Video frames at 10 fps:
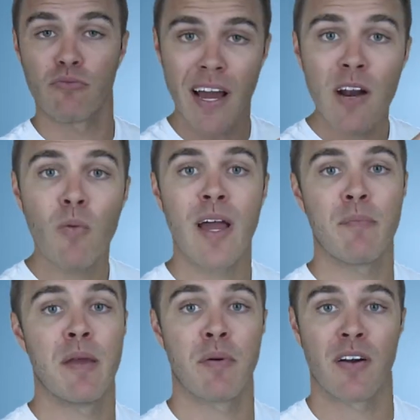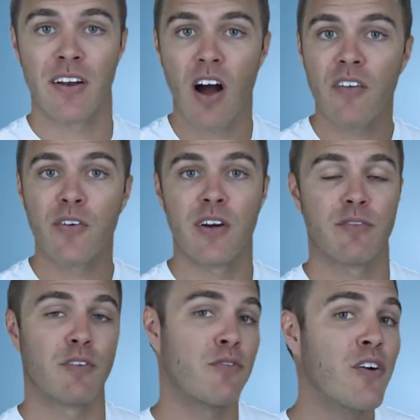Write a white paper and offer it
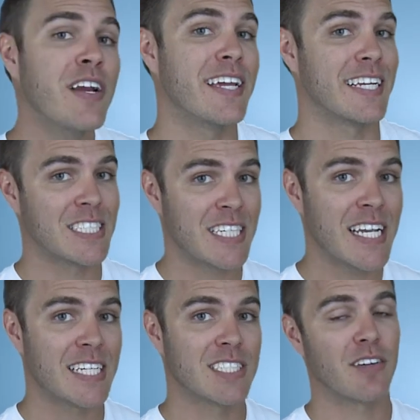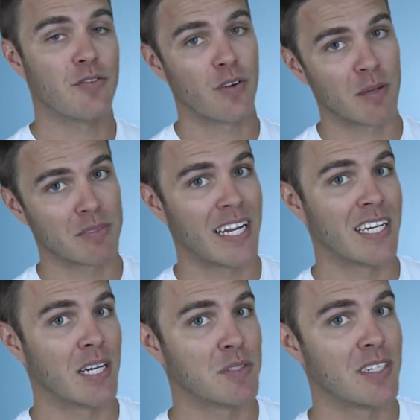for free in exchange for them
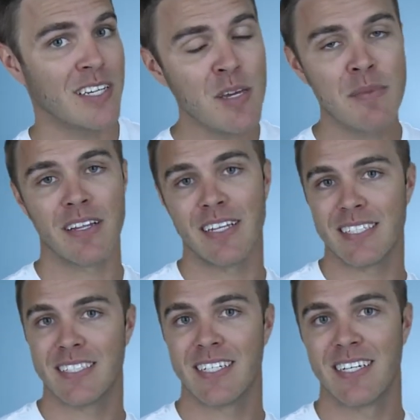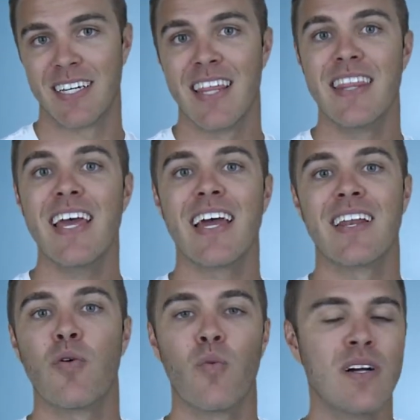signing up to your email list.
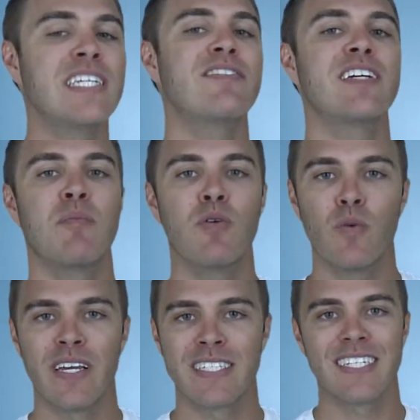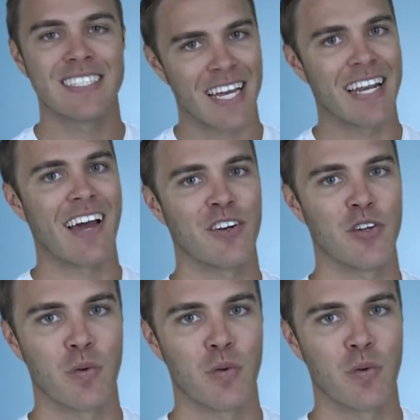Then, once every couple of weeks, send out a new